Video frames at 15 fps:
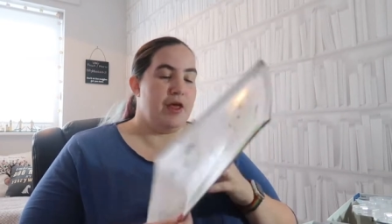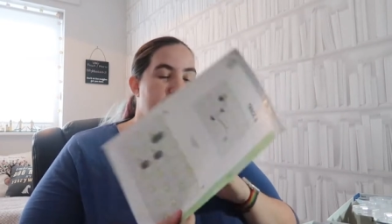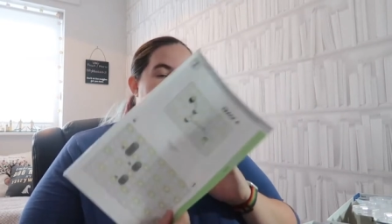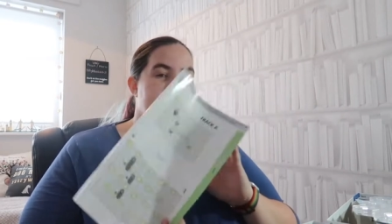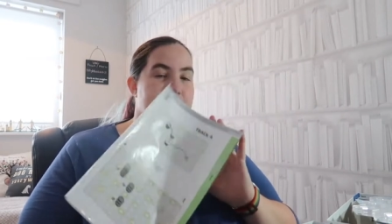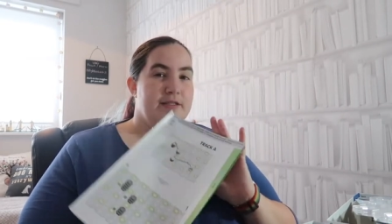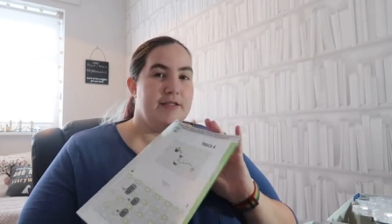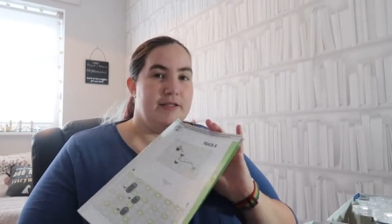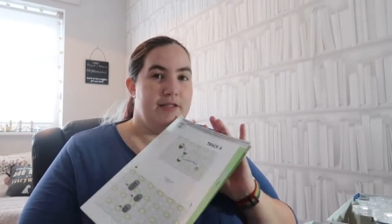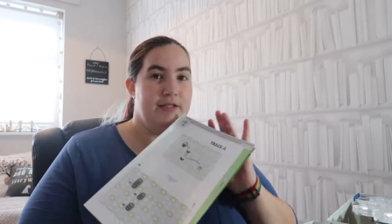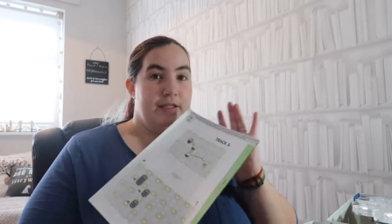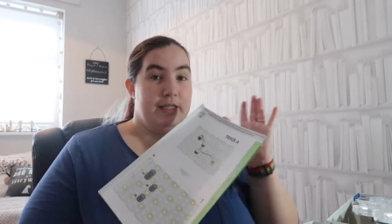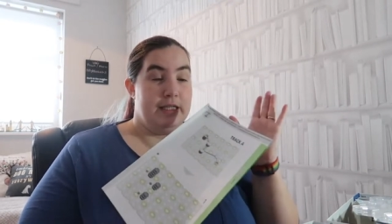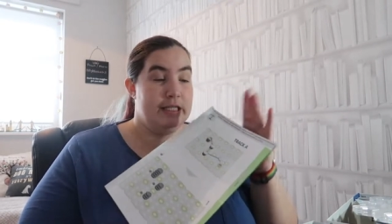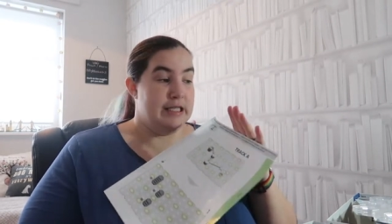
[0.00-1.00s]
that
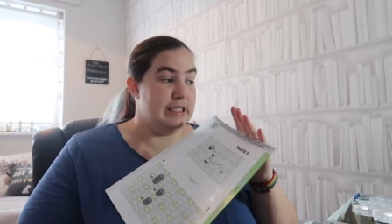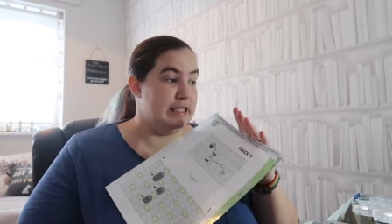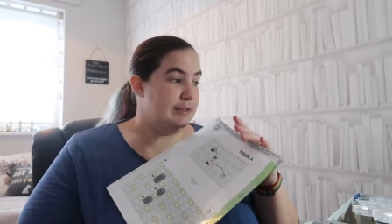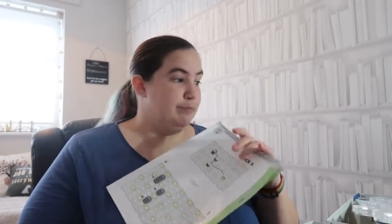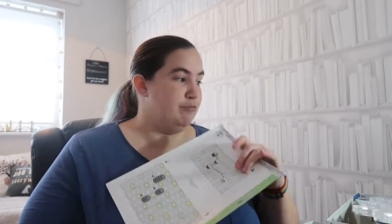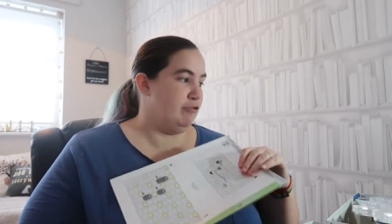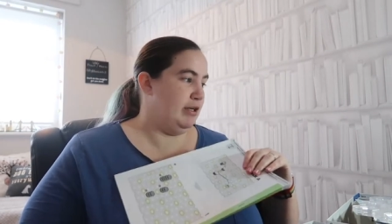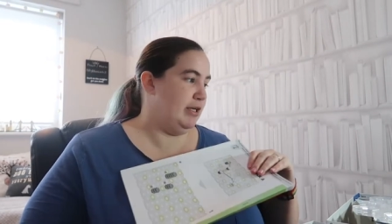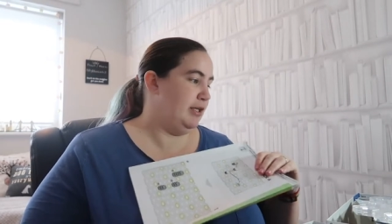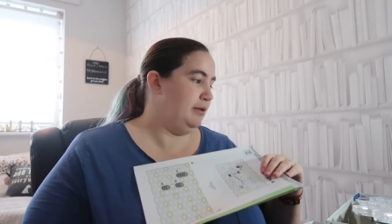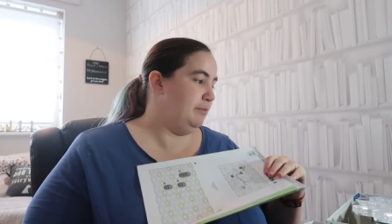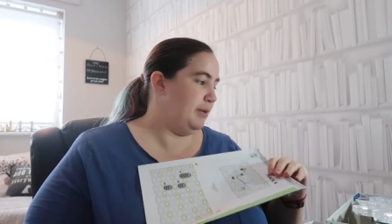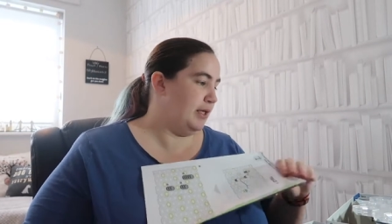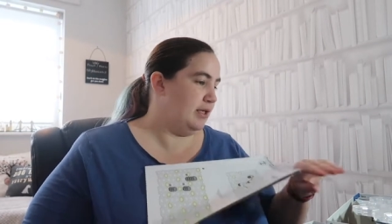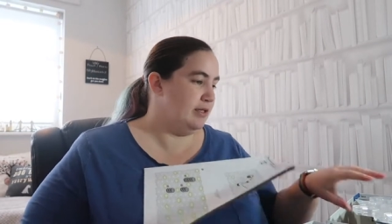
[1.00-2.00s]
is
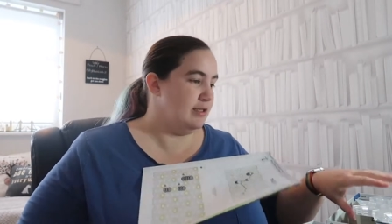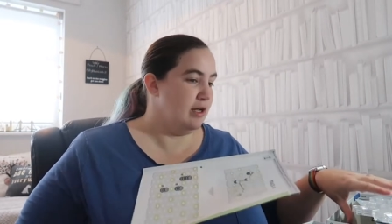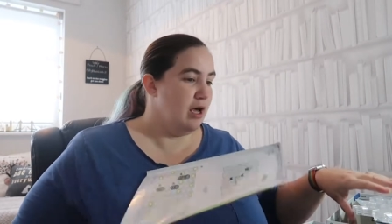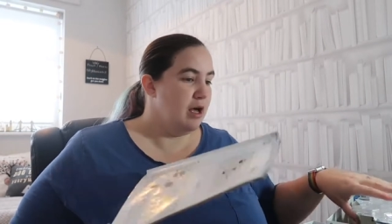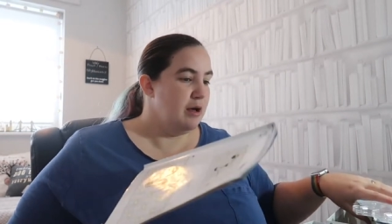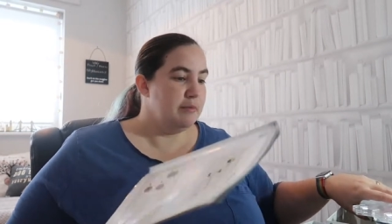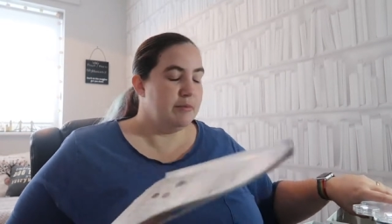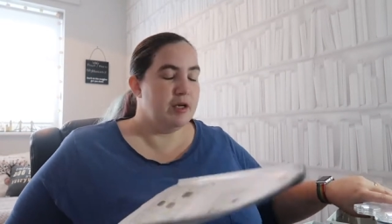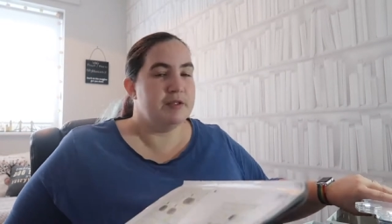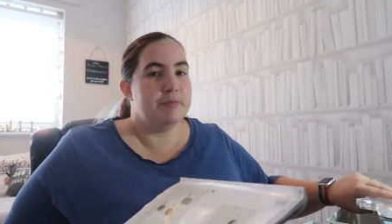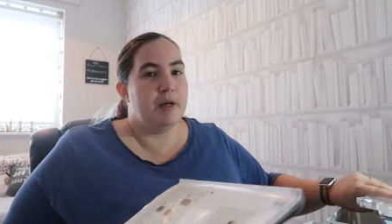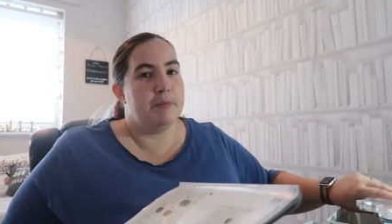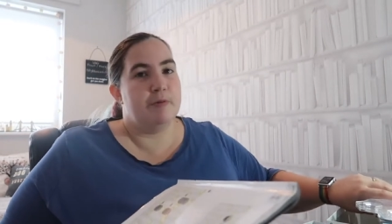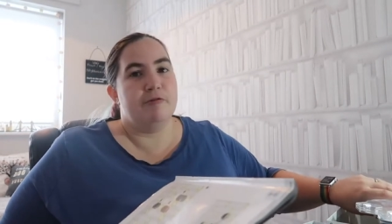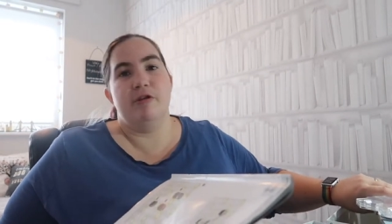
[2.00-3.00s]
brilliant because most
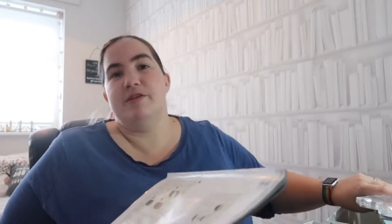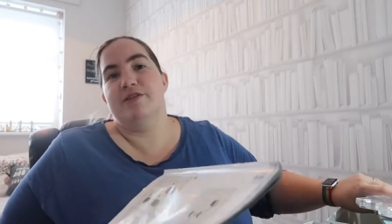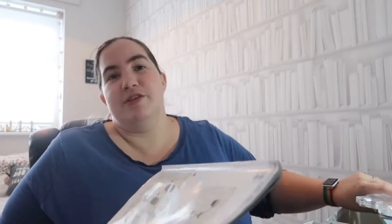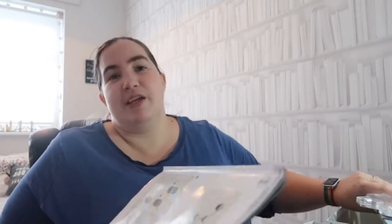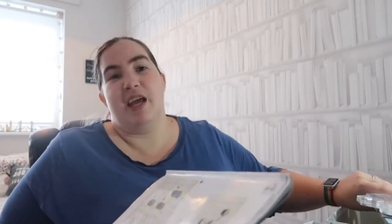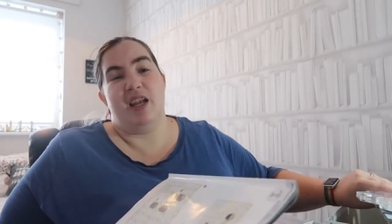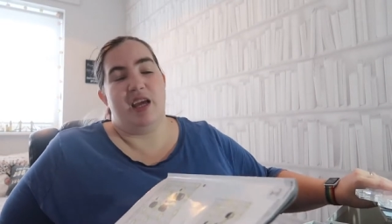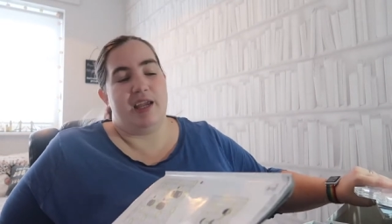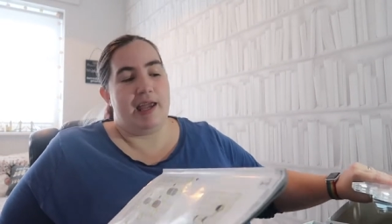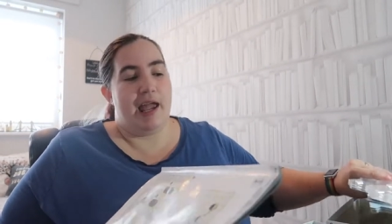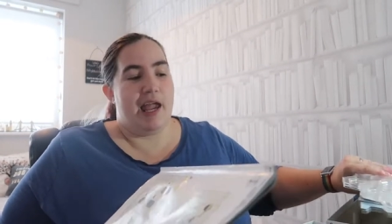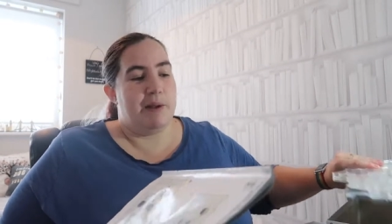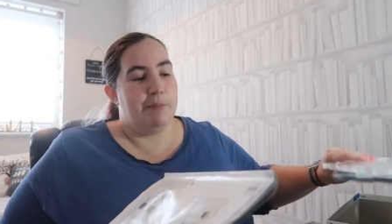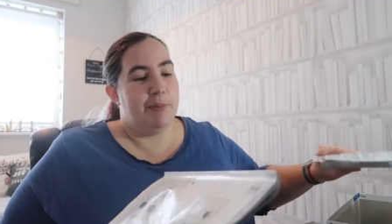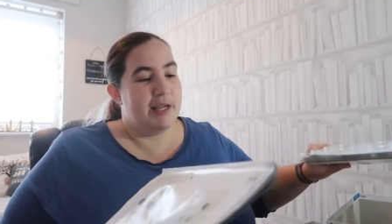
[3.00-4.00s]
marble ones you get like
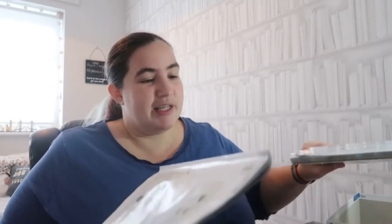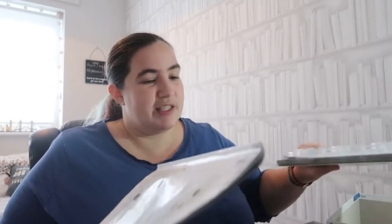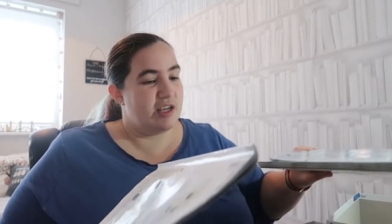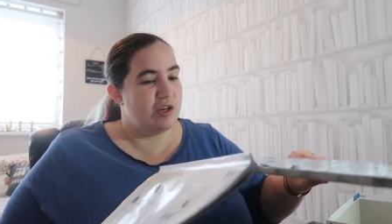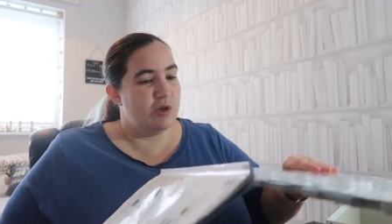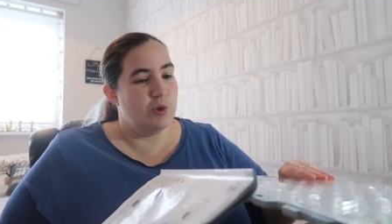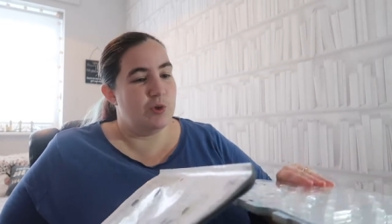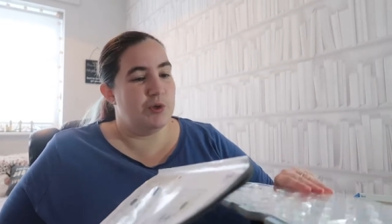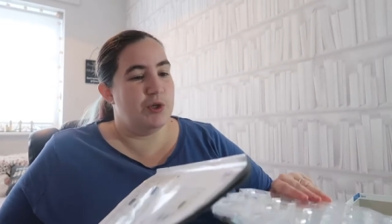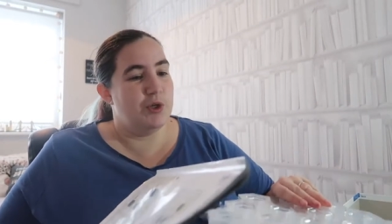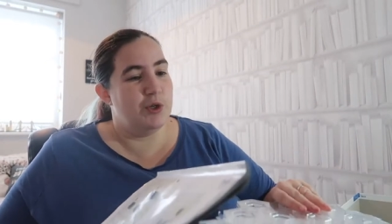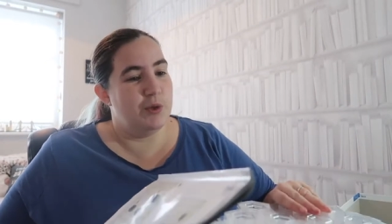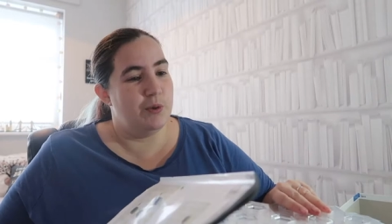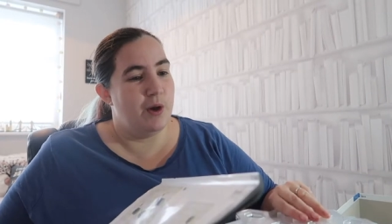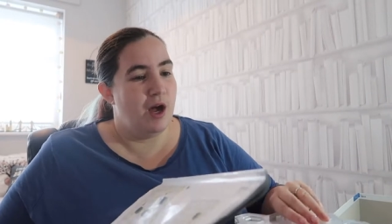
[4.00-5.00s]
a picture or
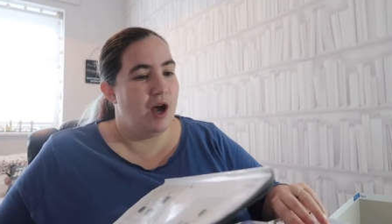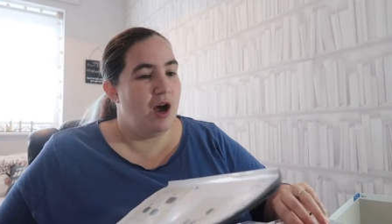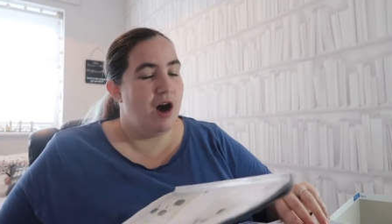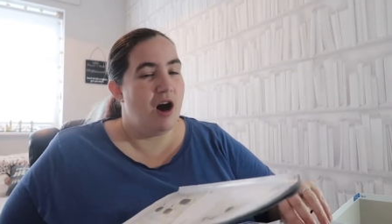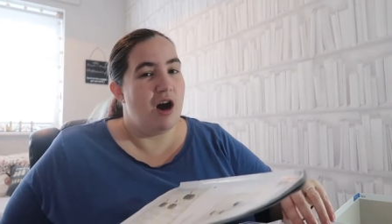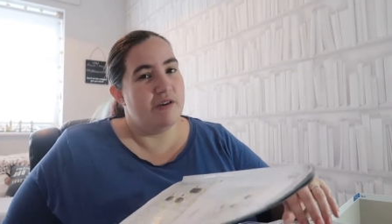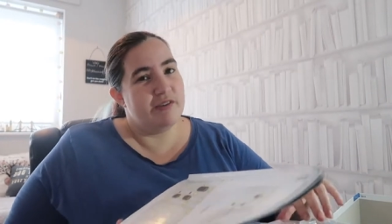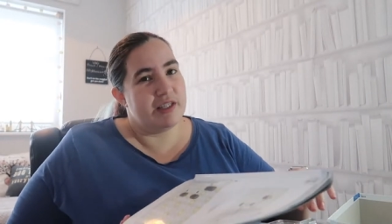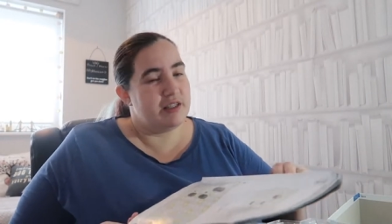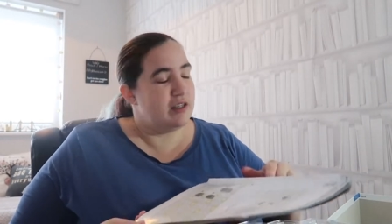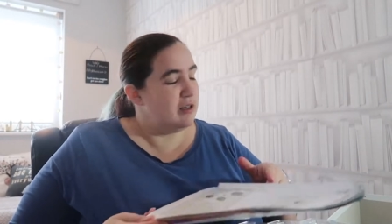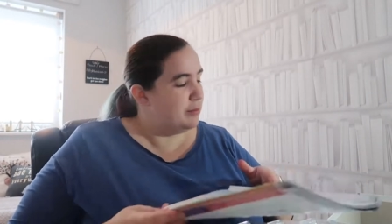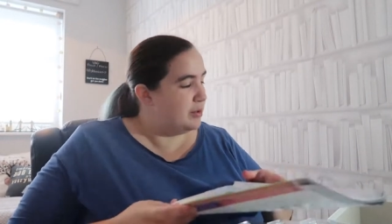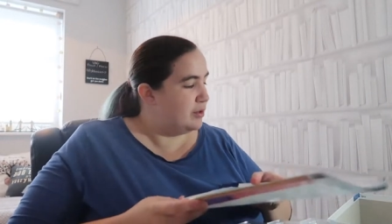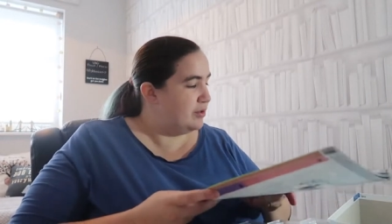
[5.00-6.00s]
two of
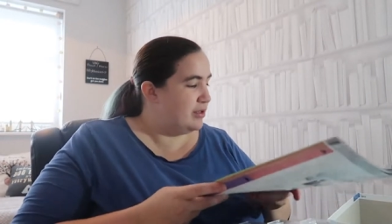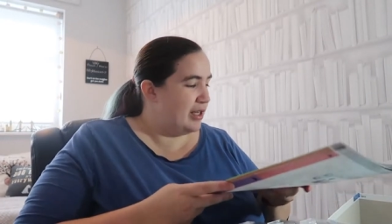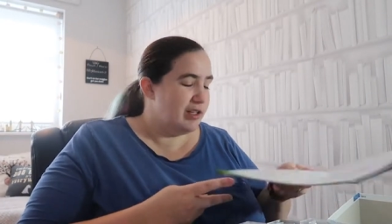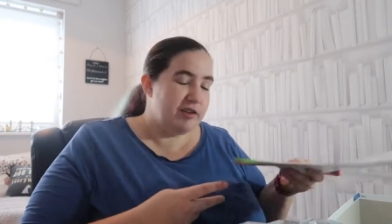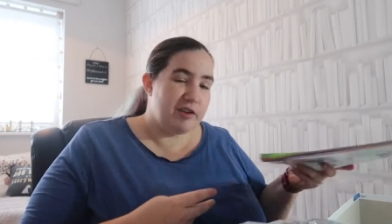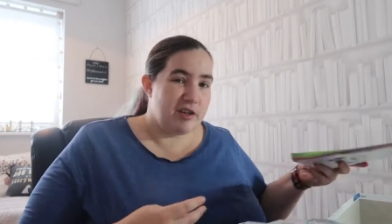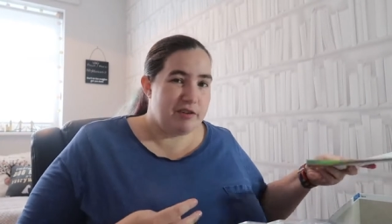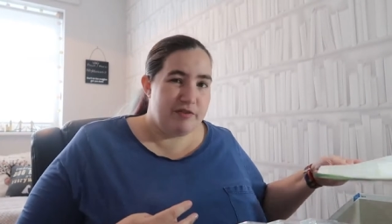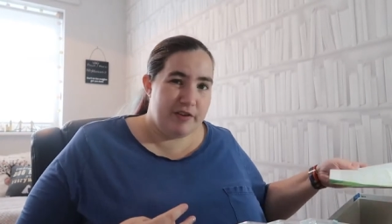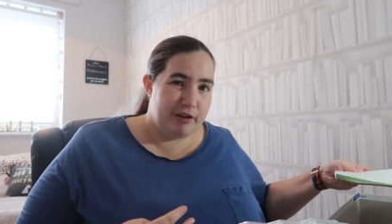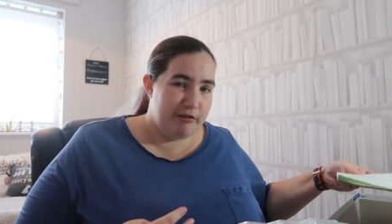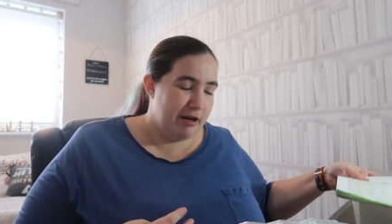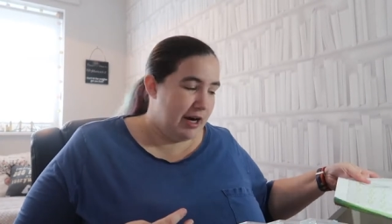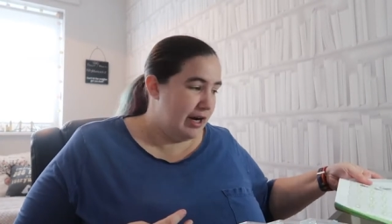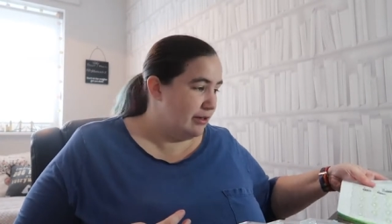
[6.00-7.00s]
examples and you've got to
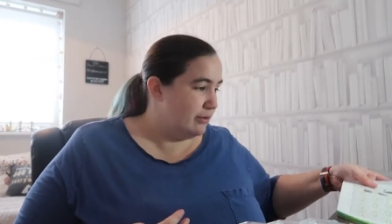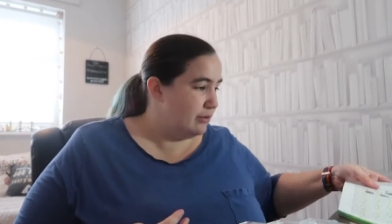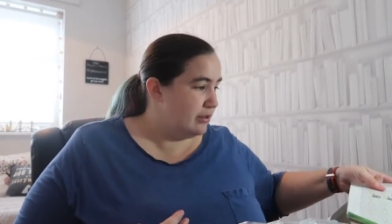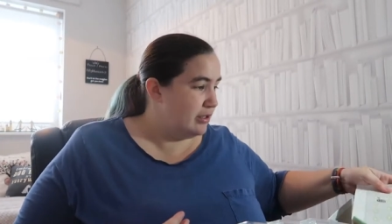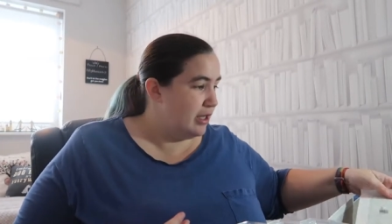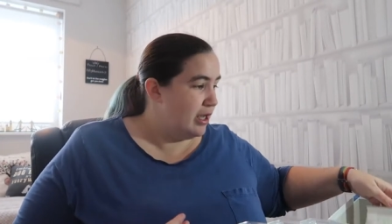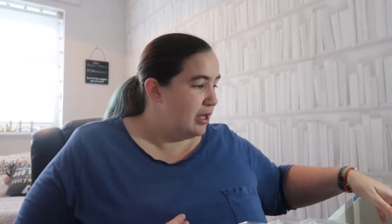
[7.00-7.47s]
figure it out.